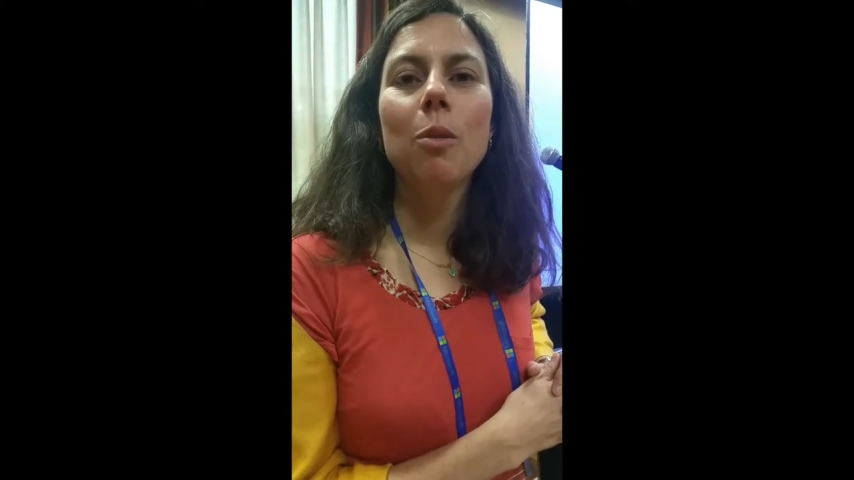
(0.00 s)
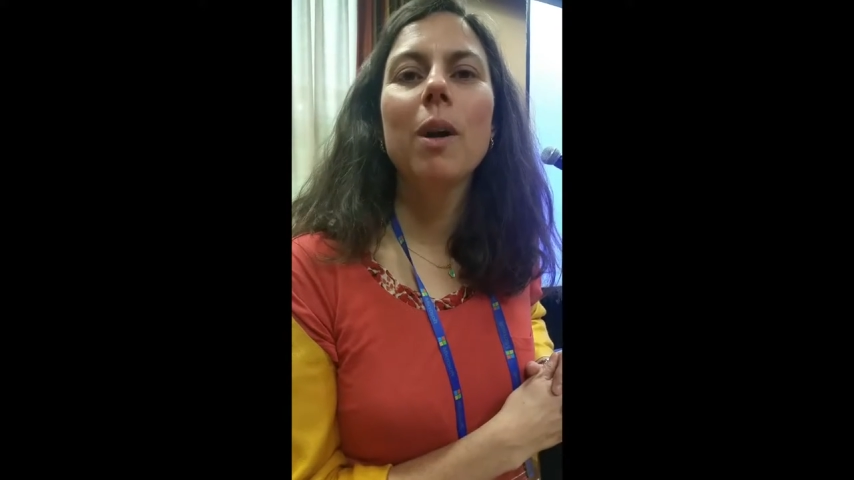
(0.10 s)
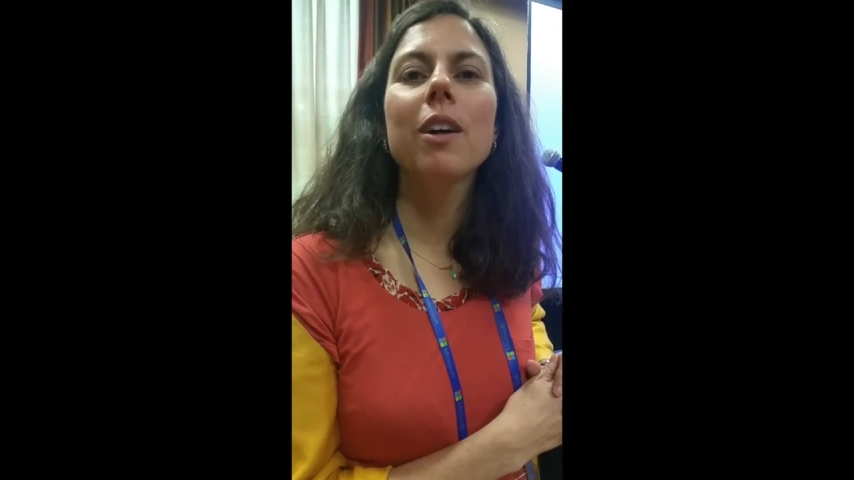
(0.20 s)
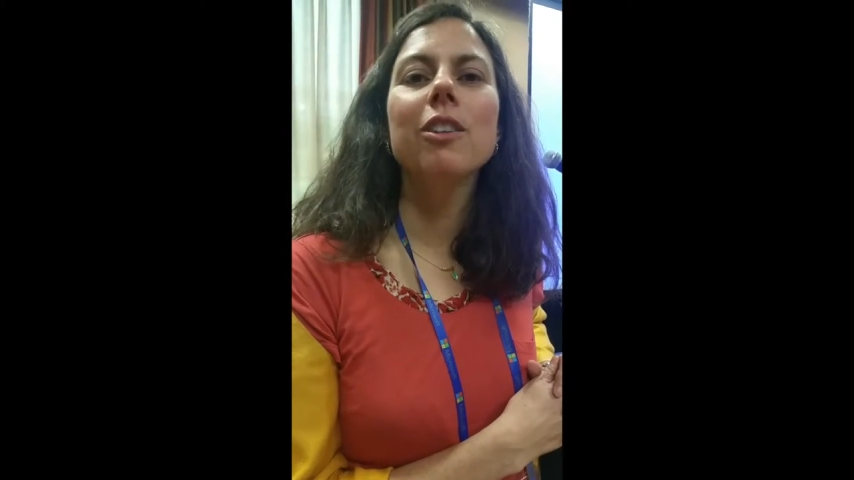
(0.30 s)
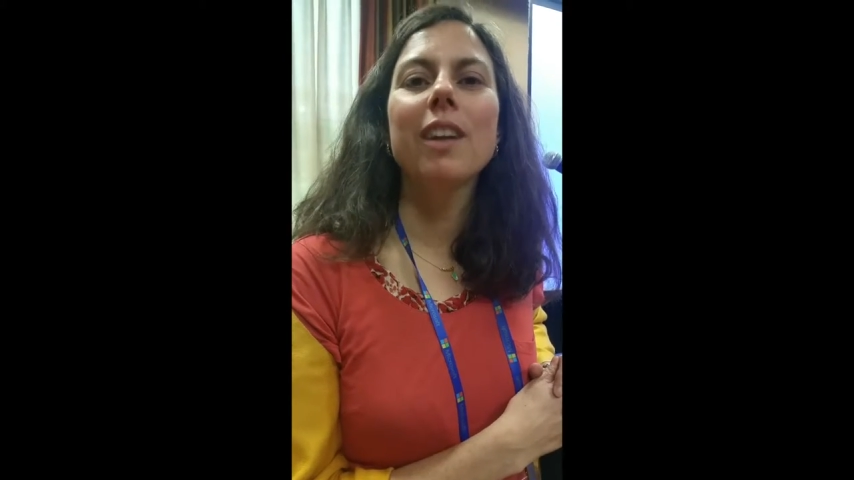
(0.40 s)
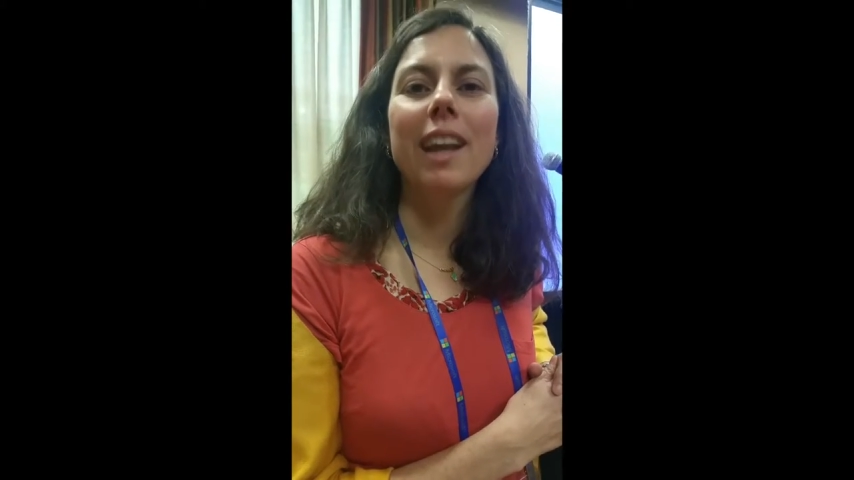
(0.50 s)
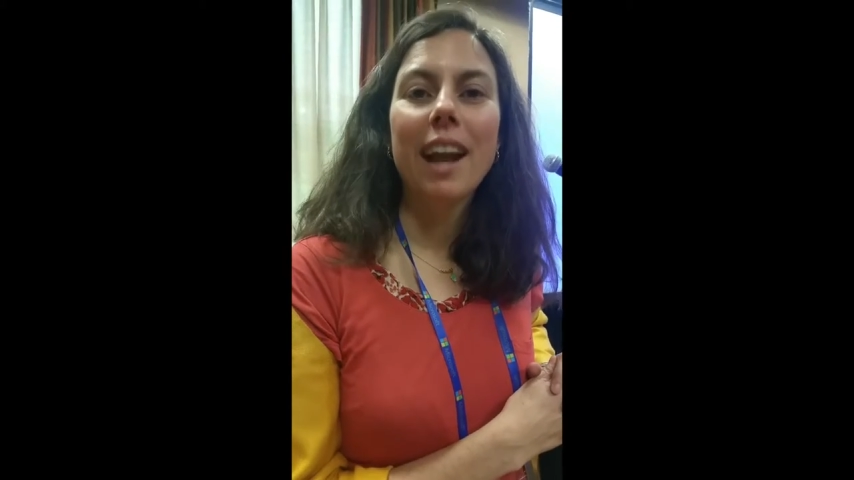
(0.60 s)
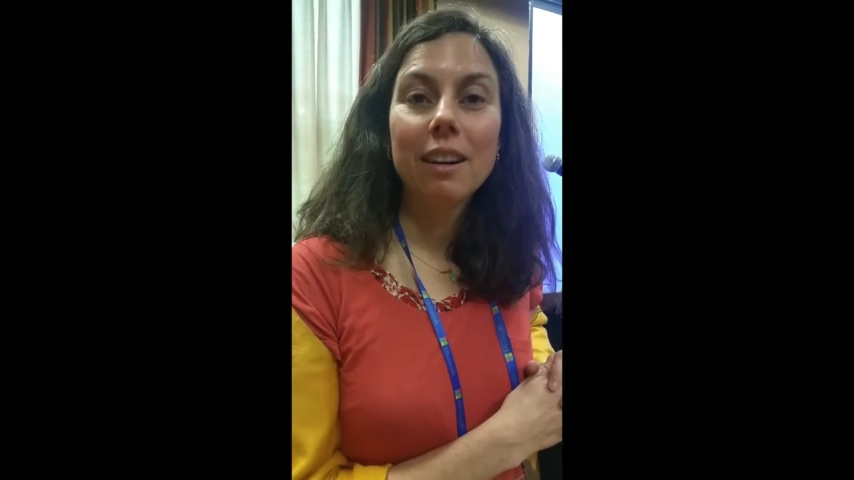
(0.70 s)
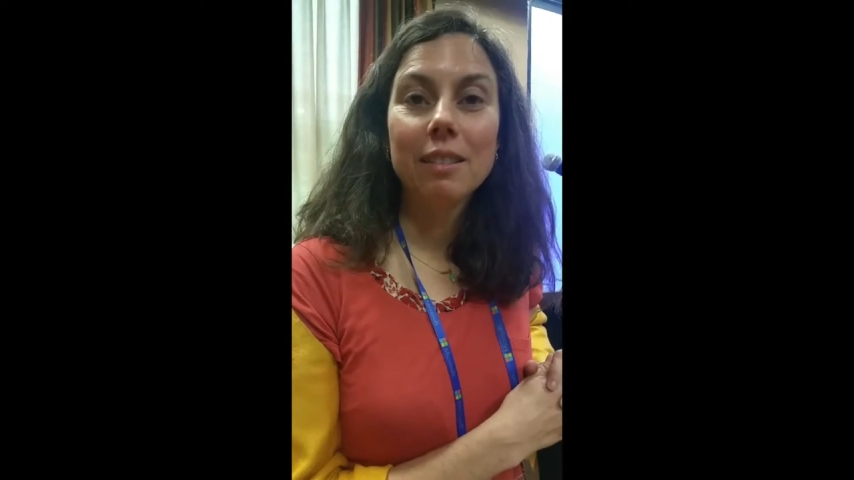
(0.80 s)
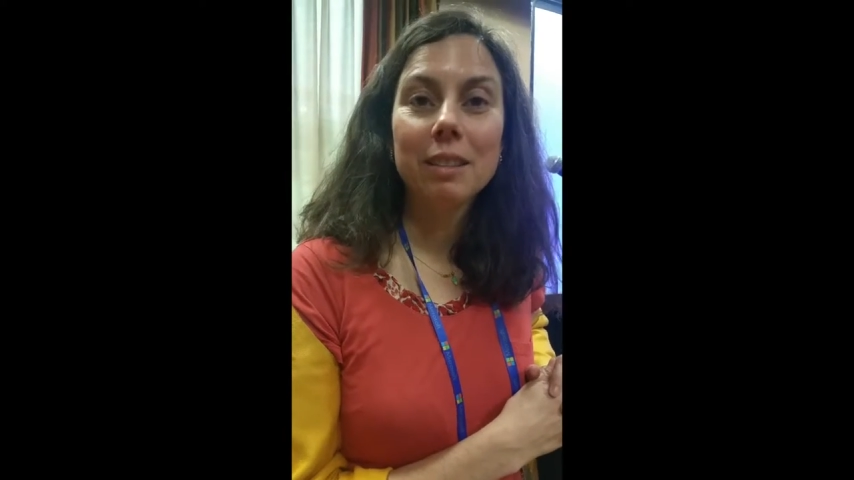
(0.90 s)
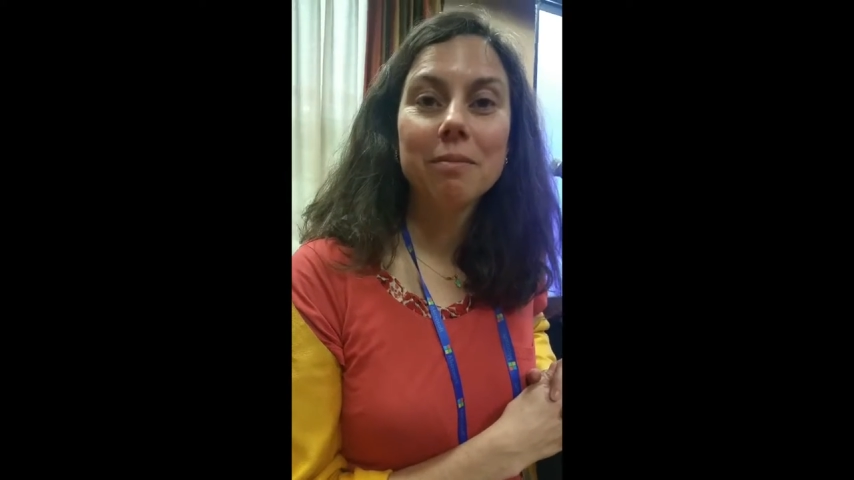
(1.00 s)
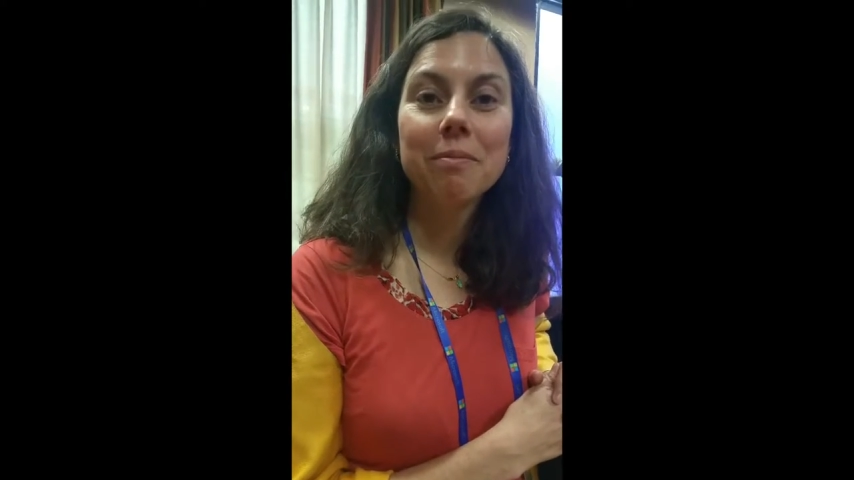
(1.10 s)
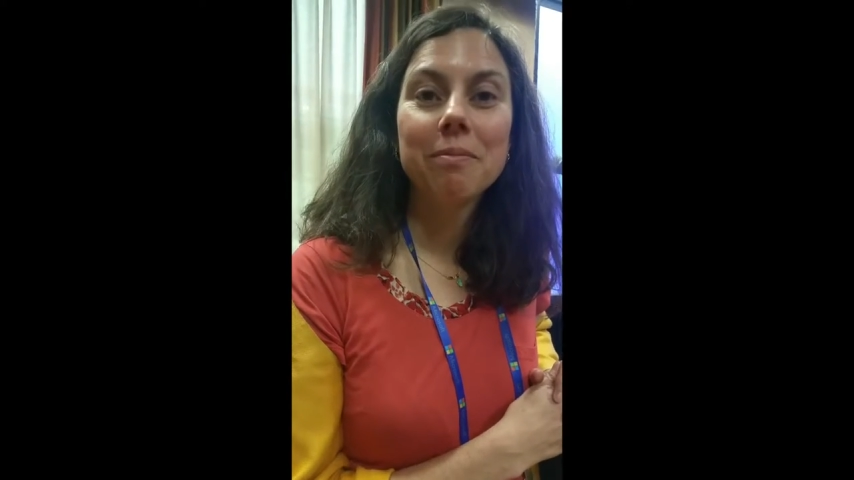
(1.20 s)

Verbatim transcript: okay. And